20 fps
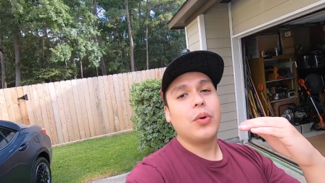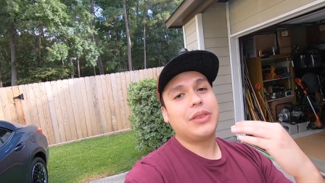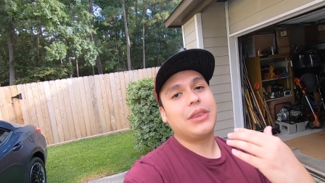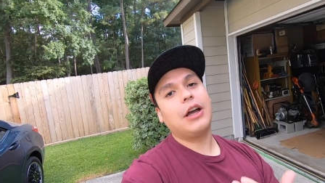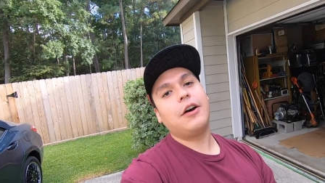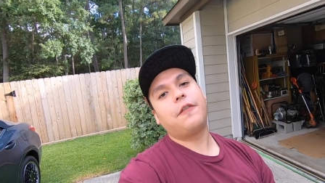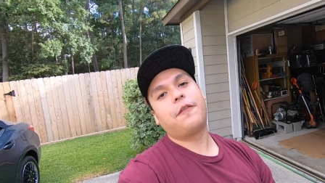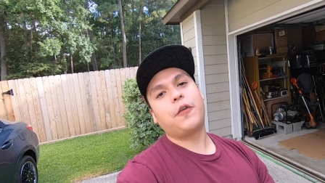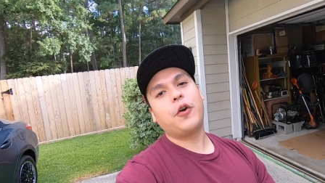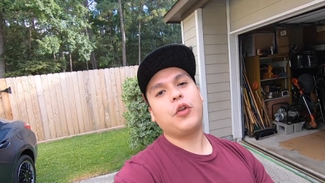
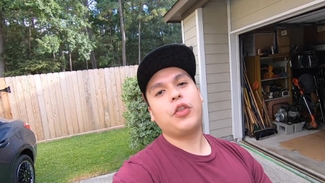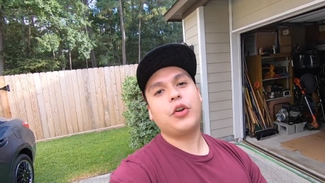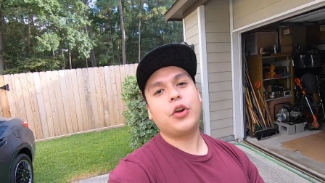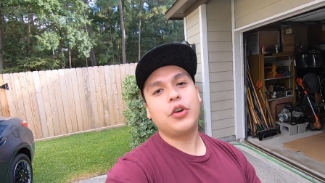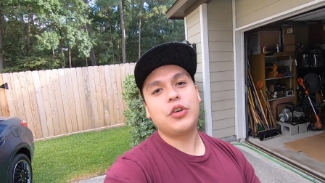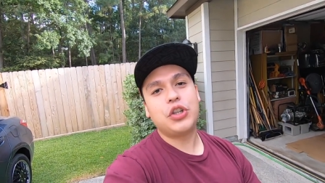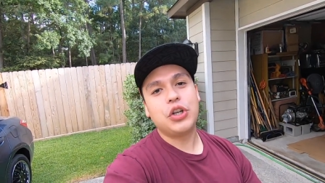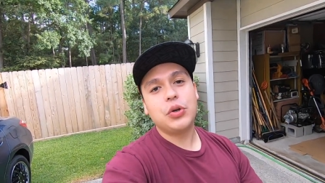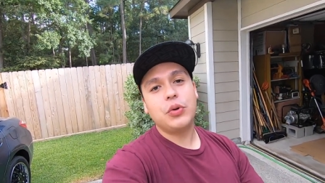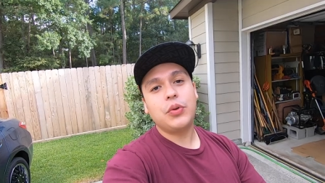Without further
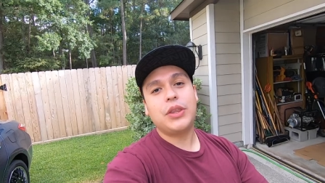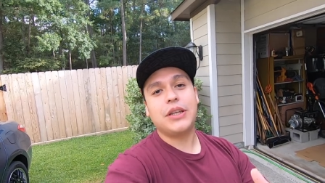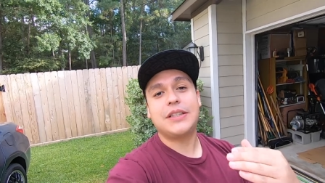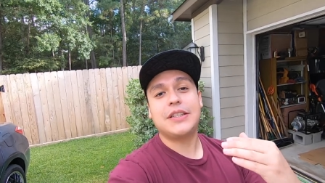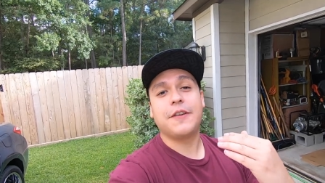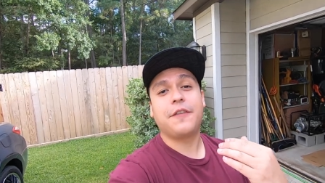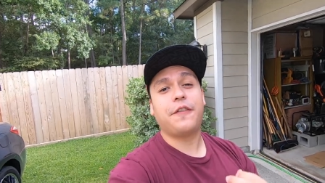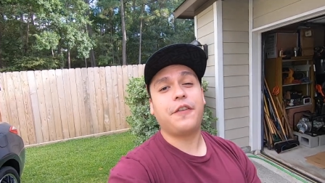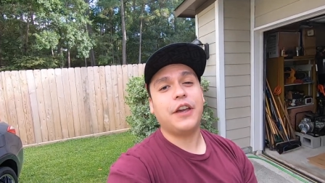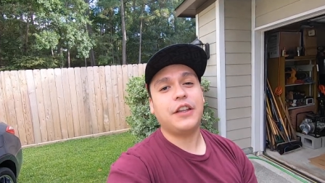ado,
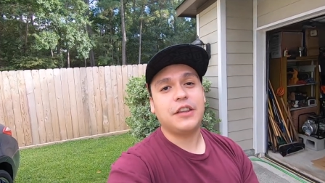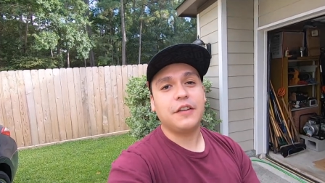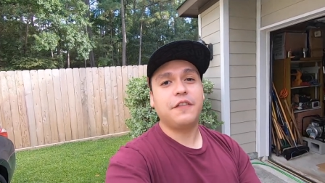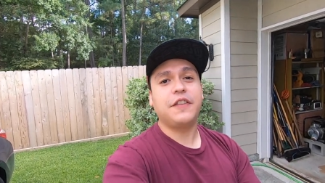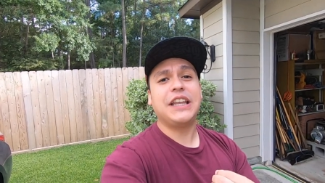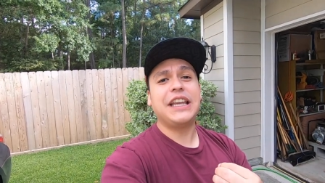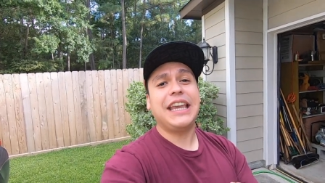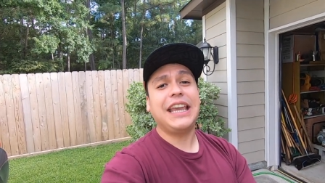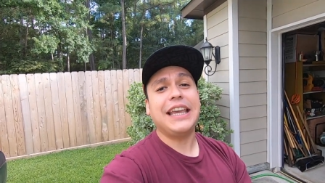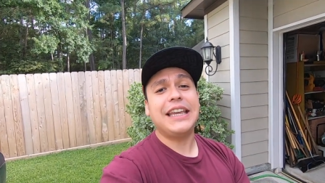this
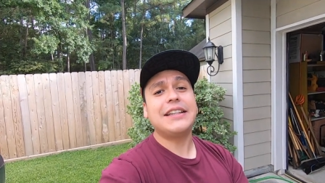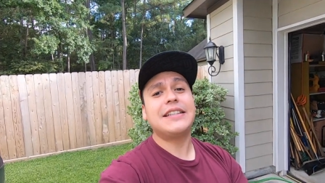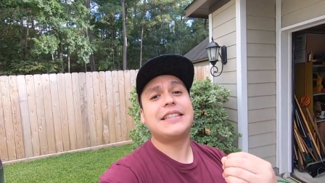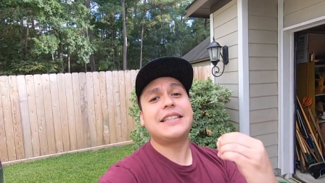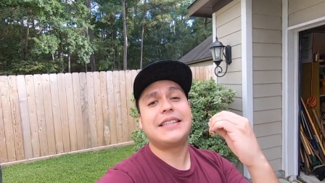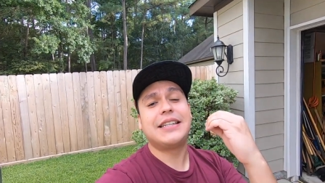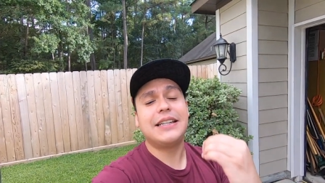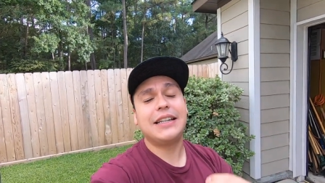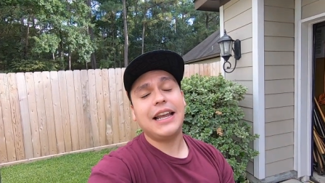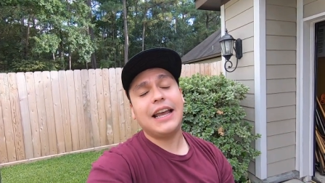effectively ends
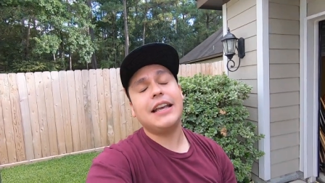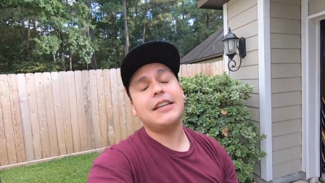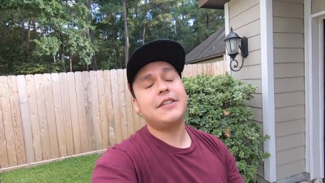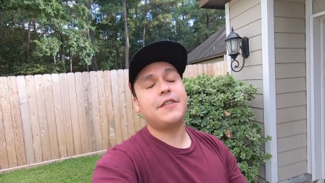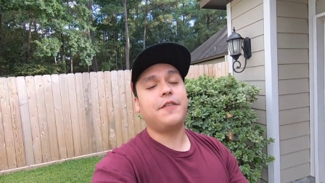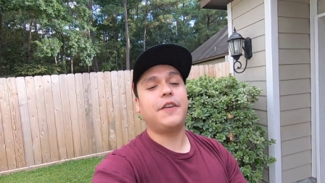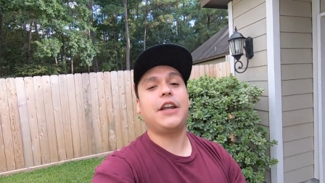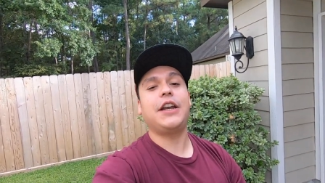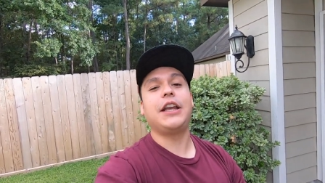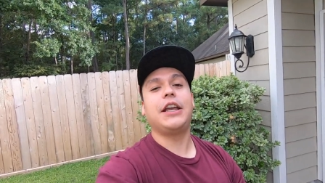today's
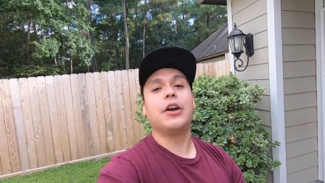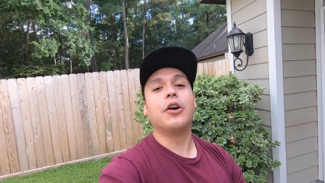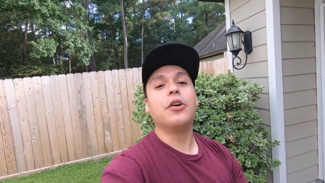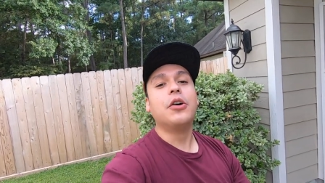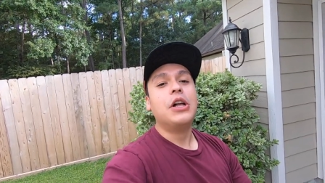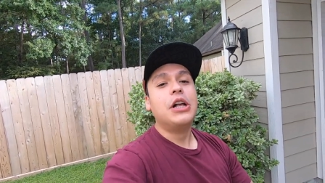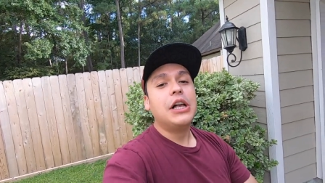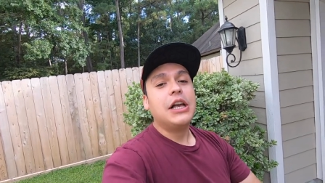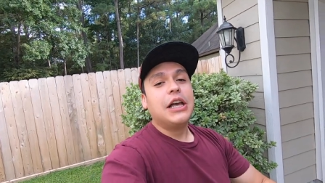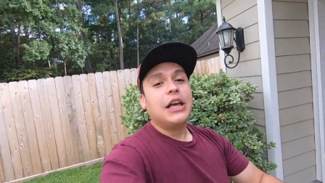video.
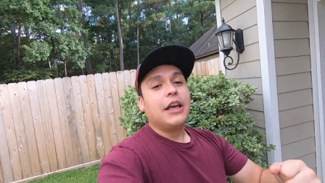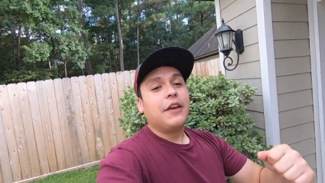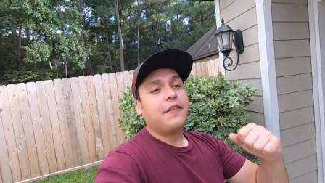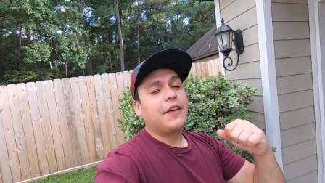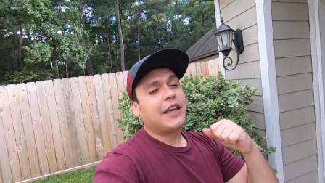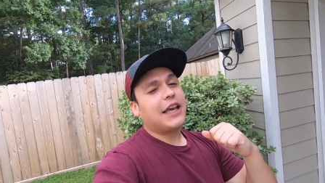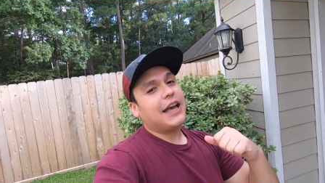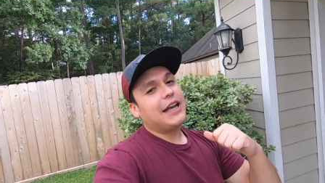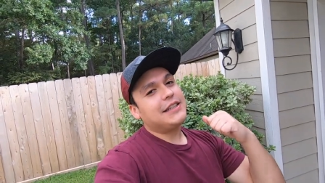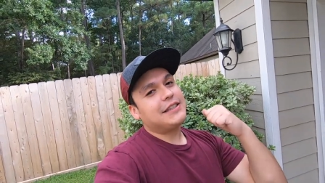If
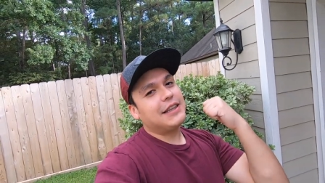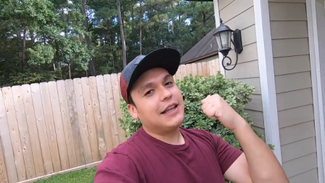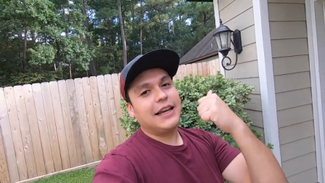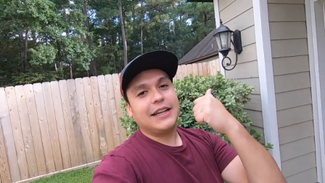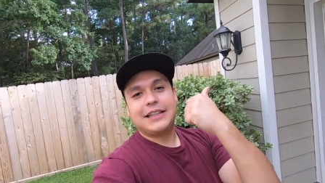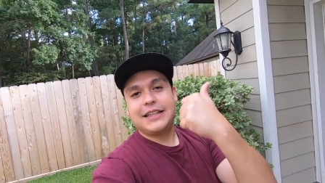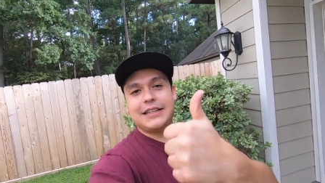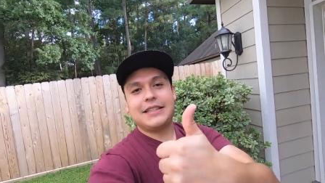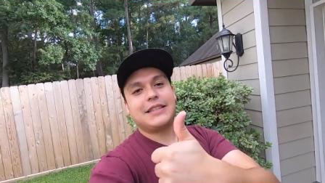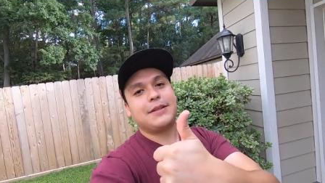you guys
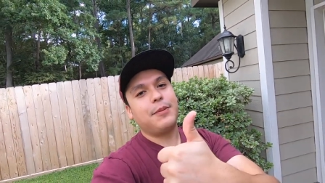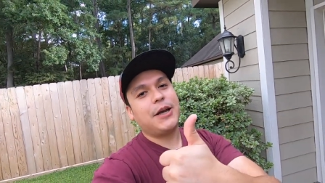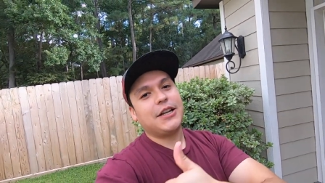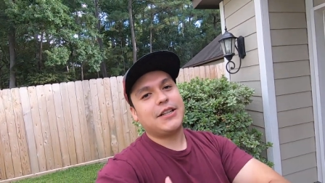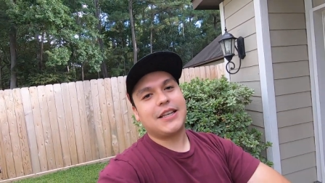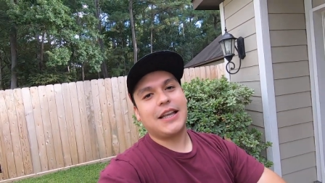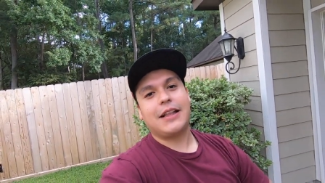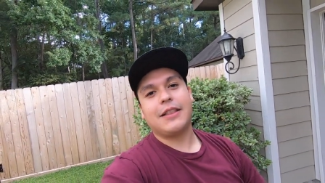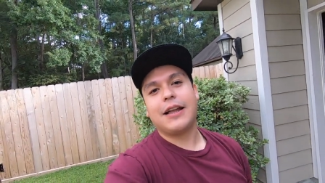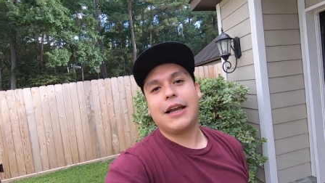liked it,
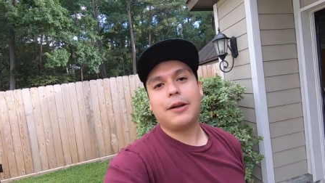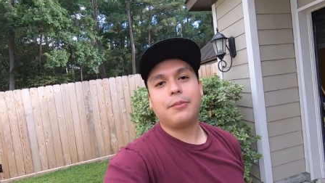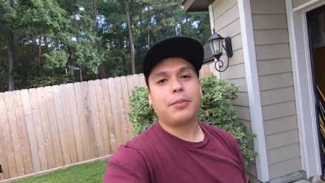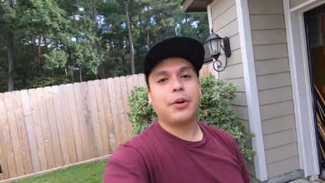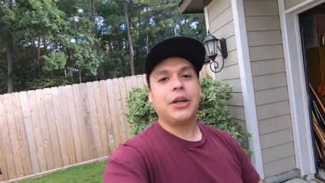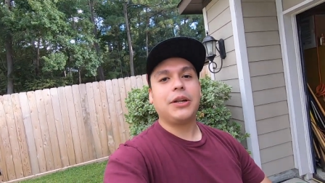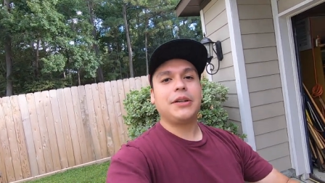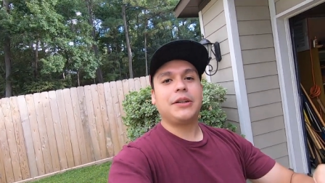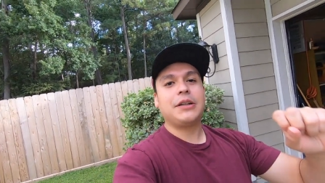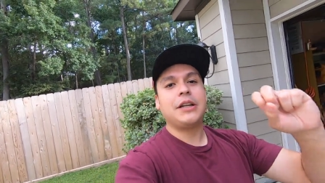smash that like
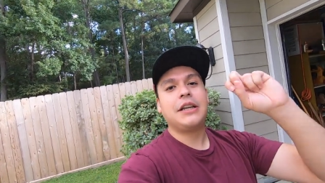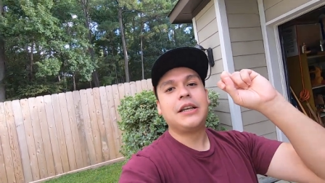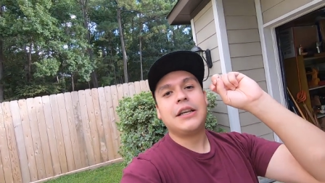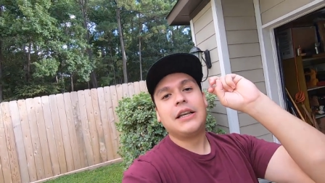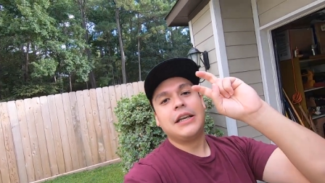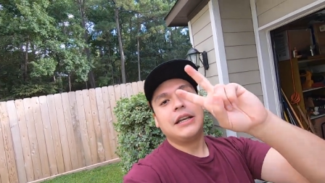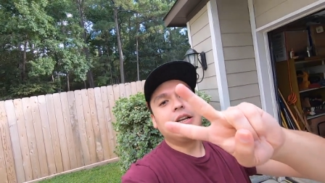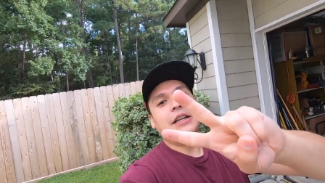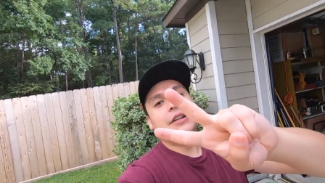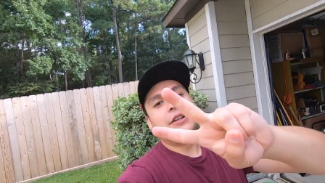button.
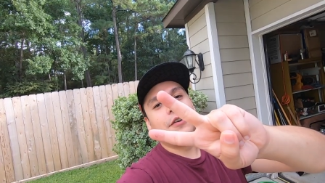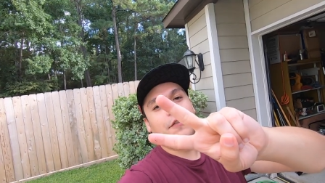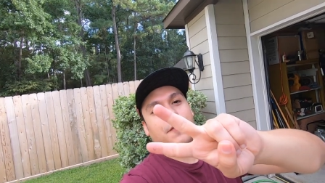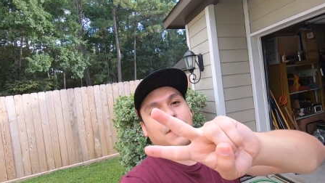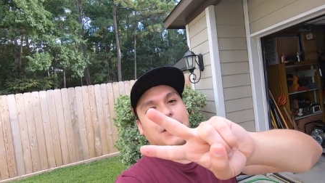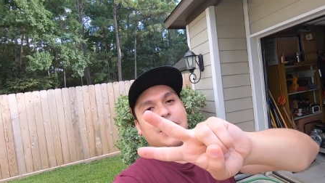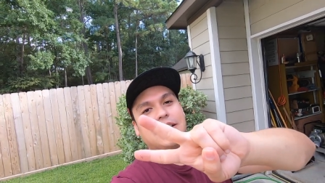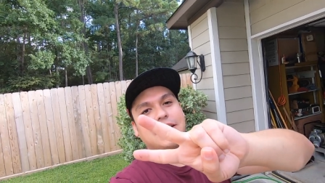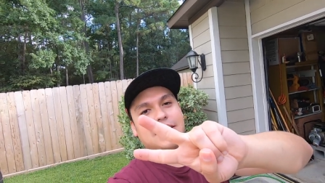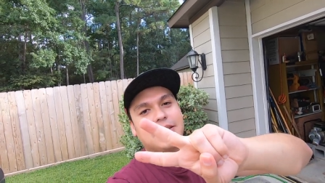Don't
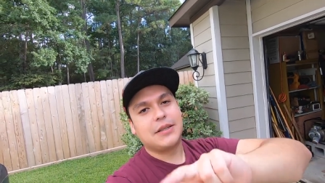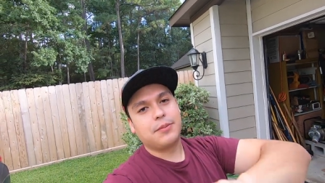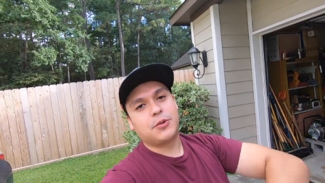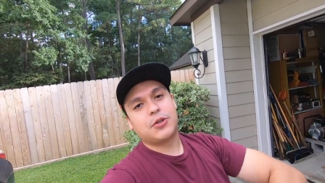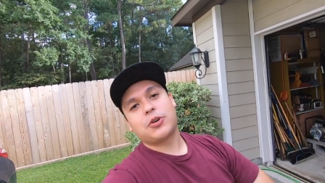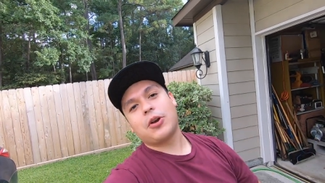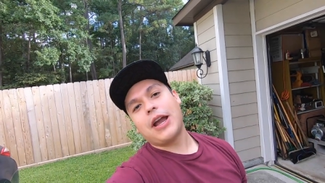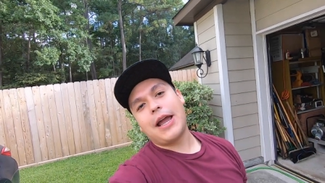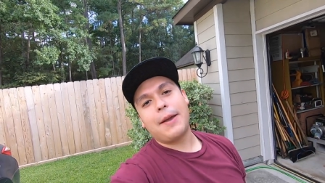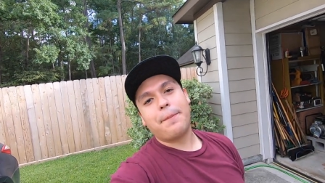forget to
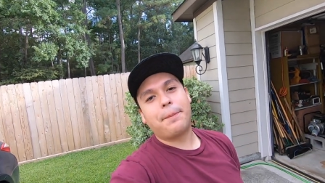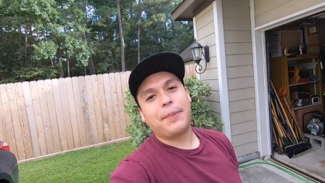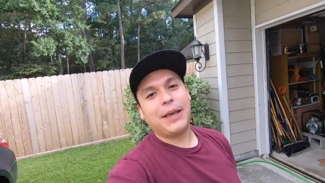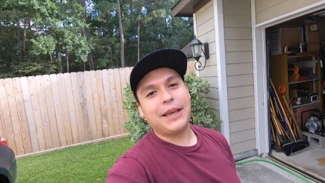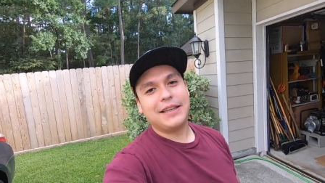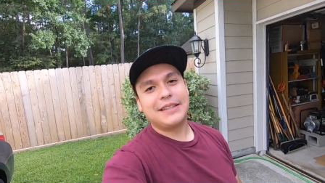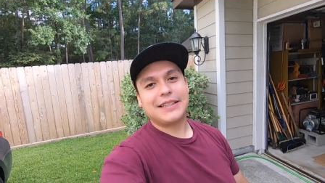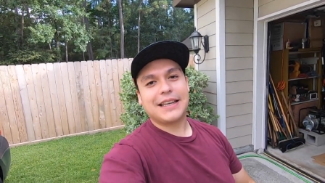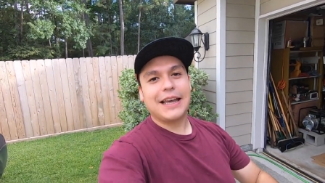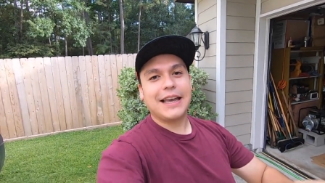subscribe. Peace,